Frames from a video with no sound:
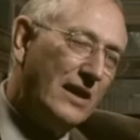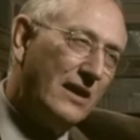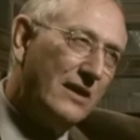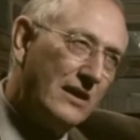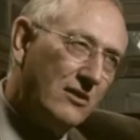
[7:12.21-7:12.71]

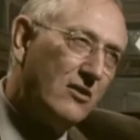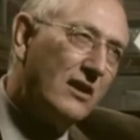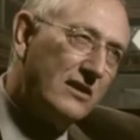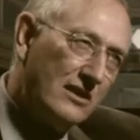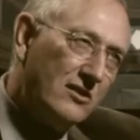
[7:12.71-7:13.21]
that God
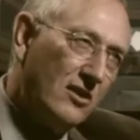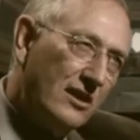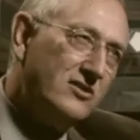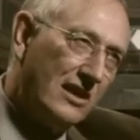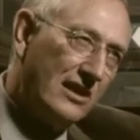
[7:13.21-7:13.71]
did not
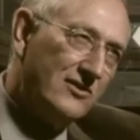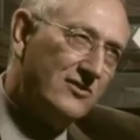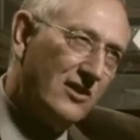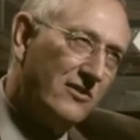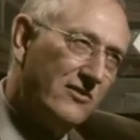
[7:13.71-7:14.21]
say
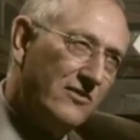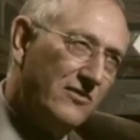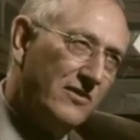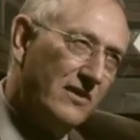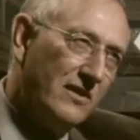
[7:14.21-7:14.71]
so,
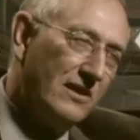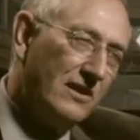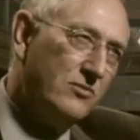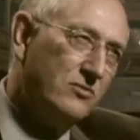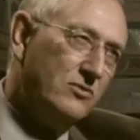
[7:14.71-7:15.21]
then
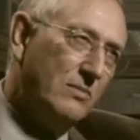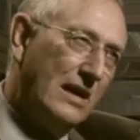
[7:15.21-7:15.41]
who's to blame?